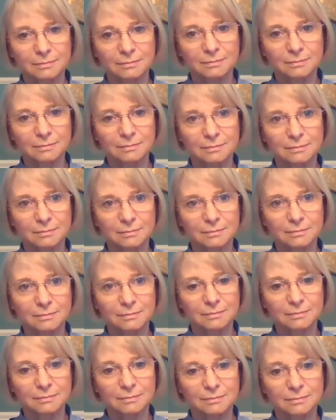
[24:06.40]

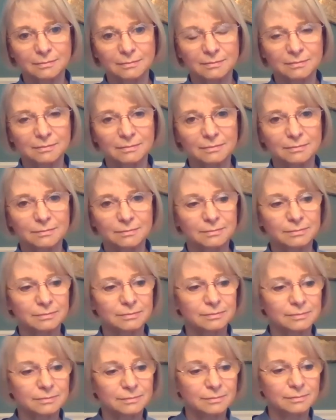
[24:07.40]

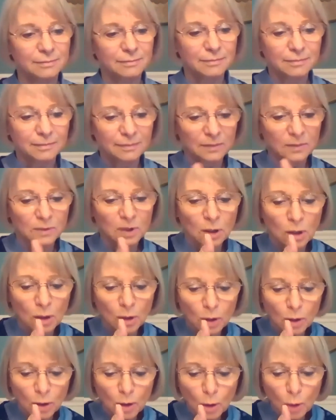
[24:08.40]

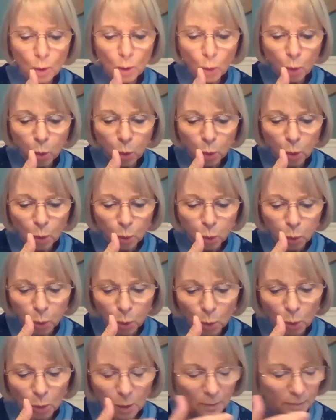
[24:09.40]

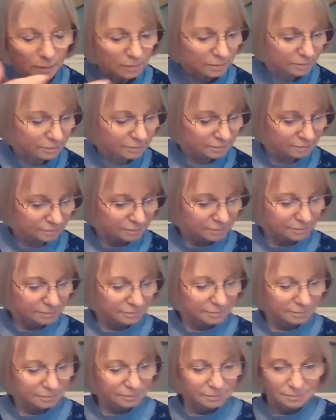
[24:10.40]

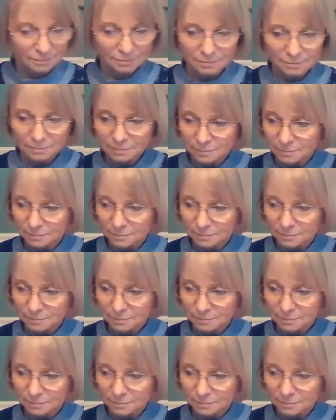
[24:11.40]
Nothing is said.